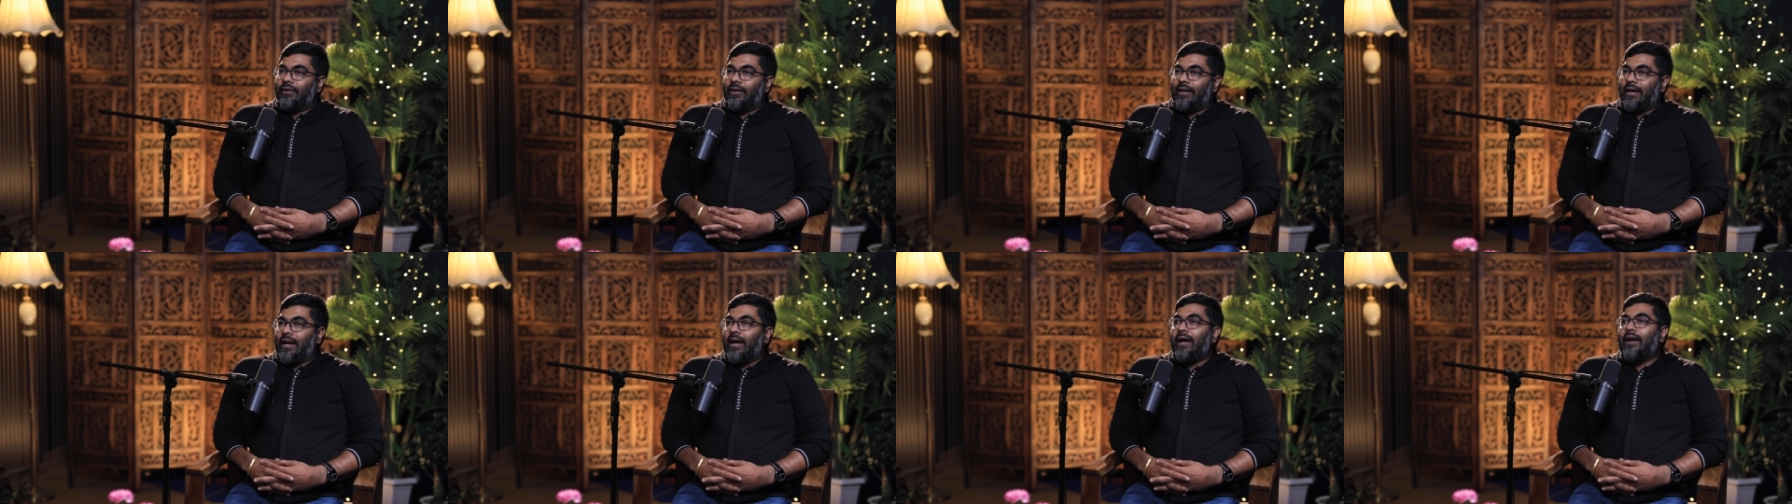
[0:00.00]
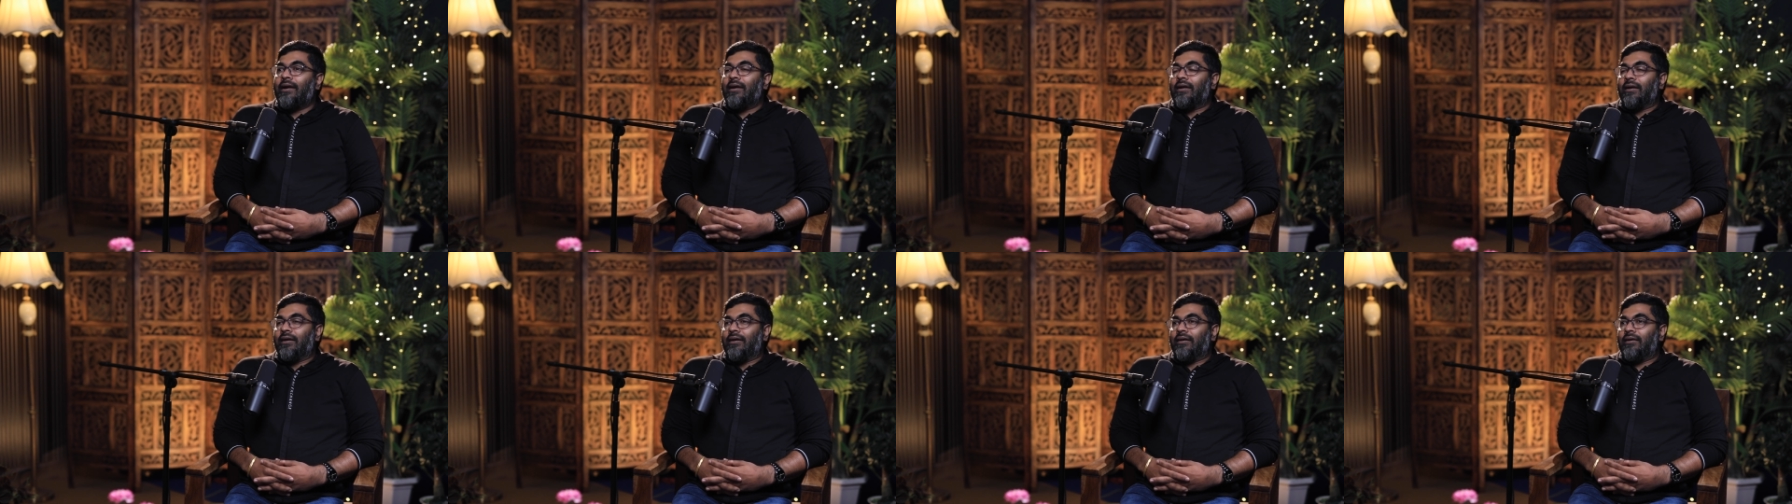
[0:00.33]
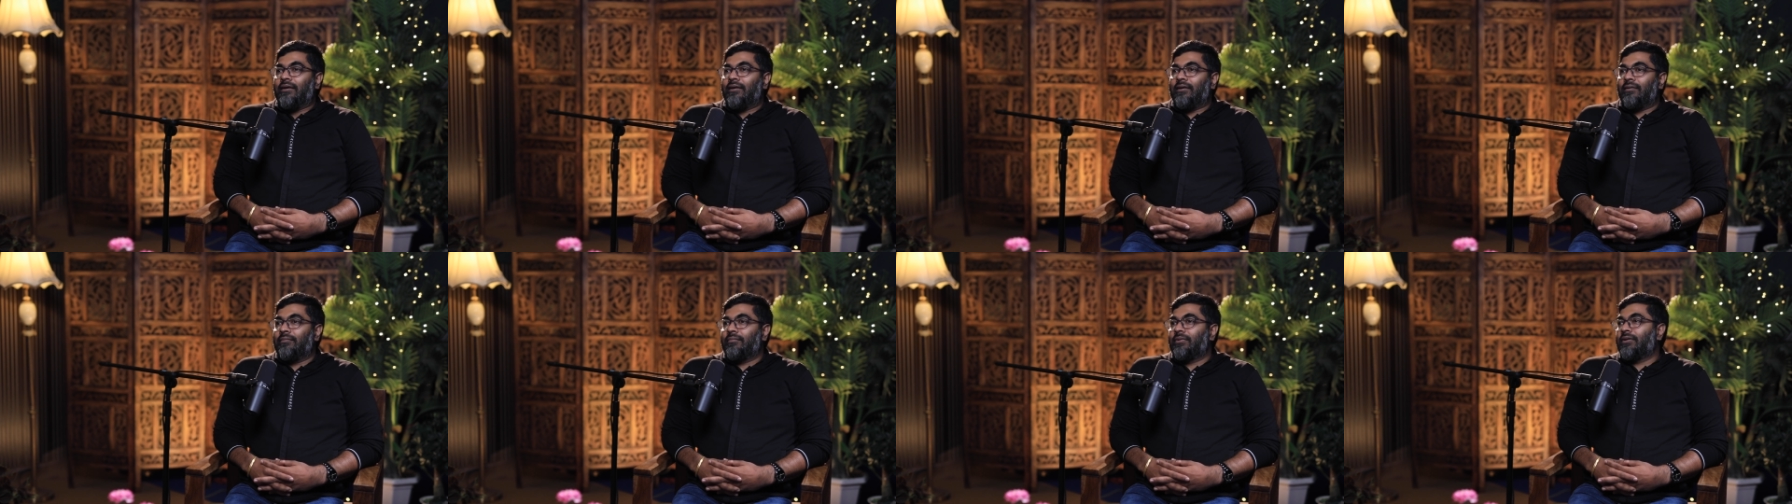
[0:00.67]
clarity in
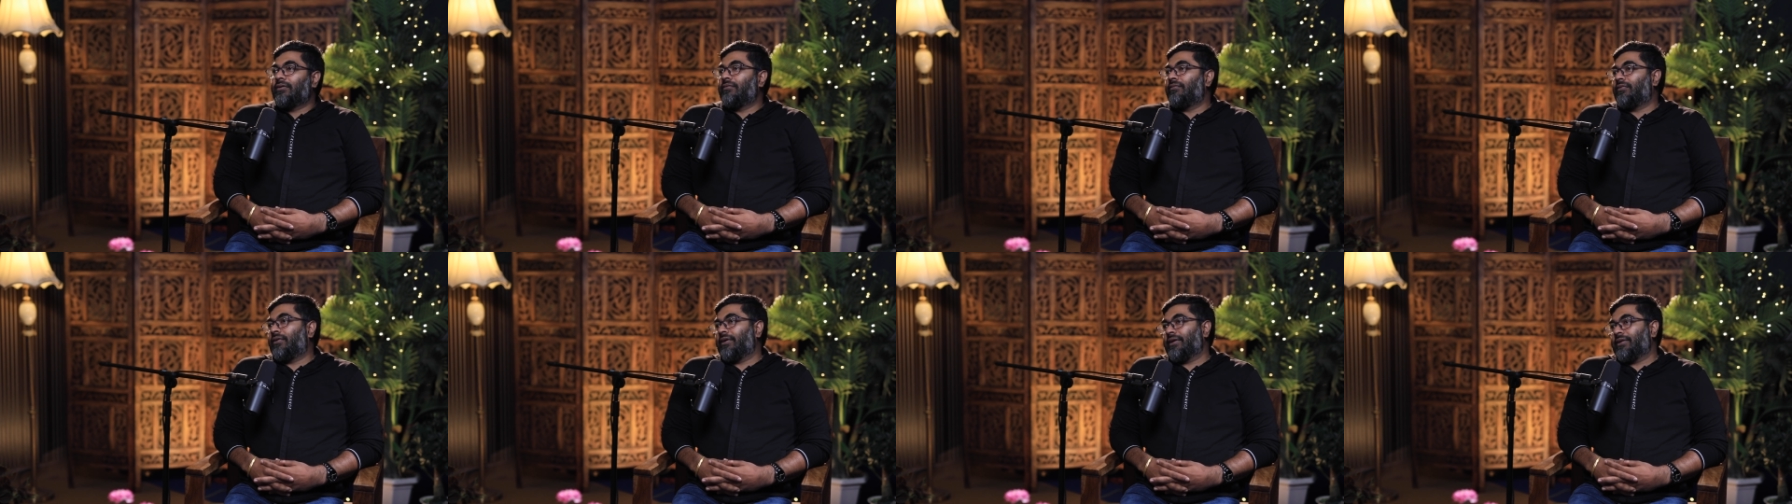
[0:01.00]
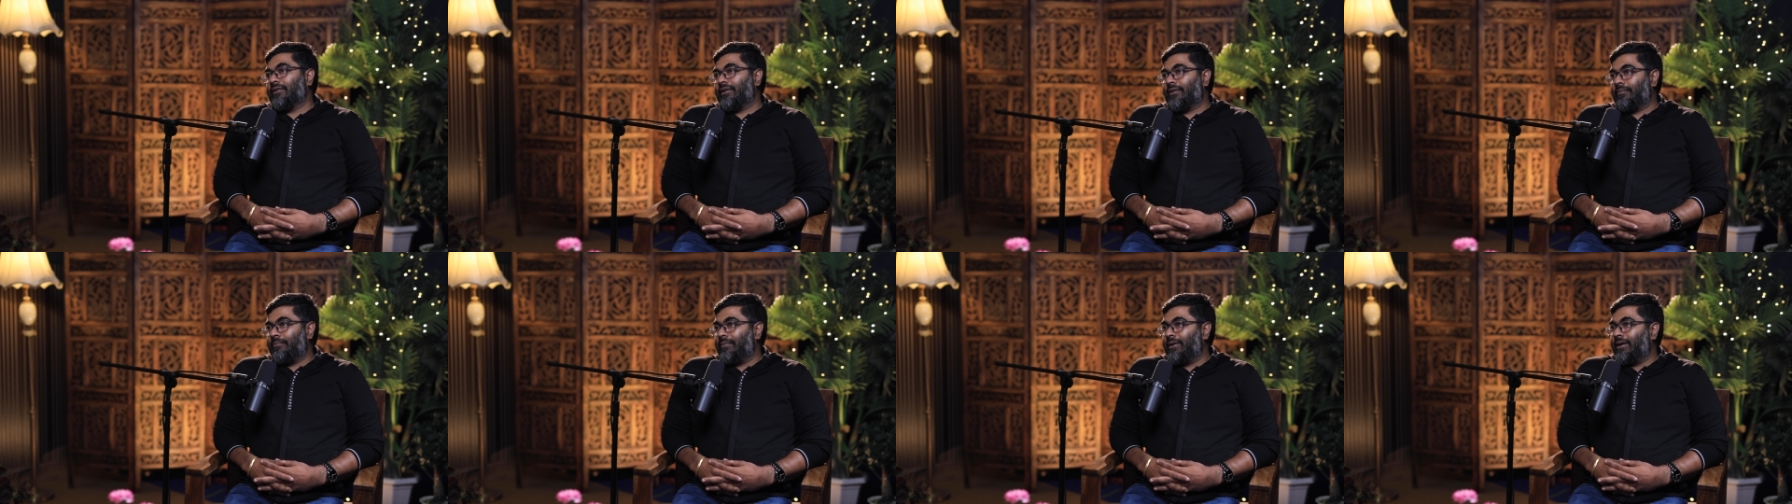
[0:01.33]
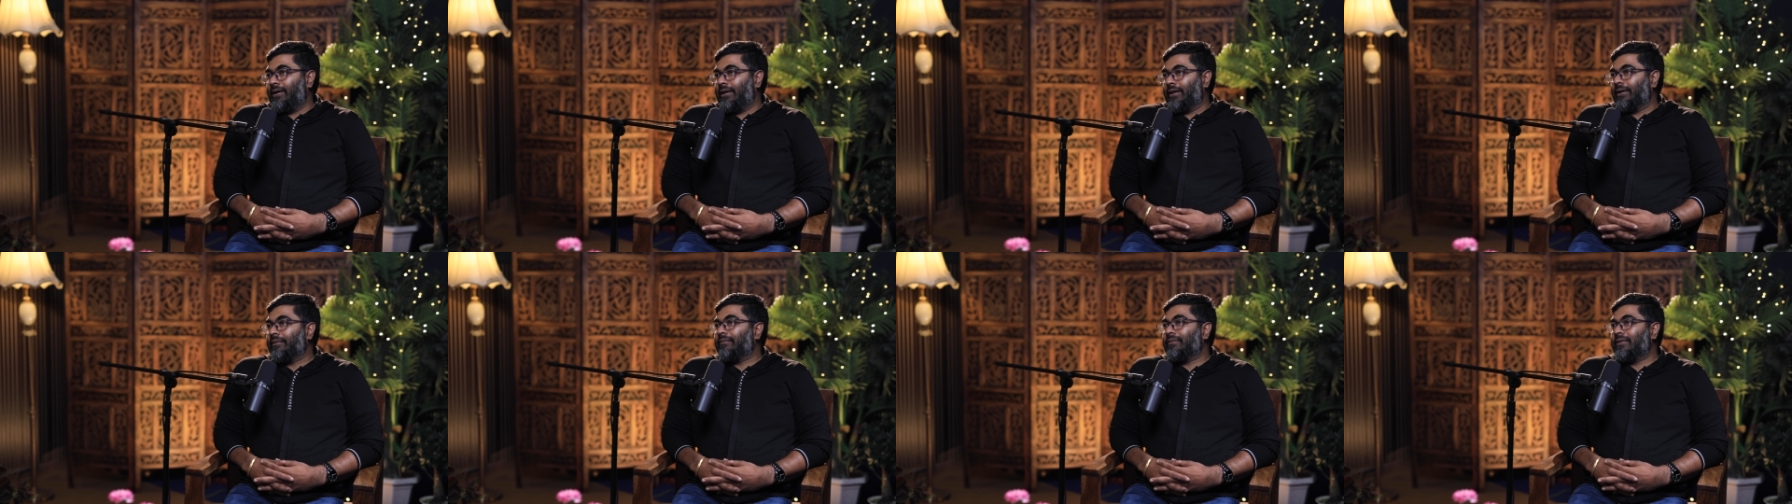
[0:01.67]
terms of what you are building.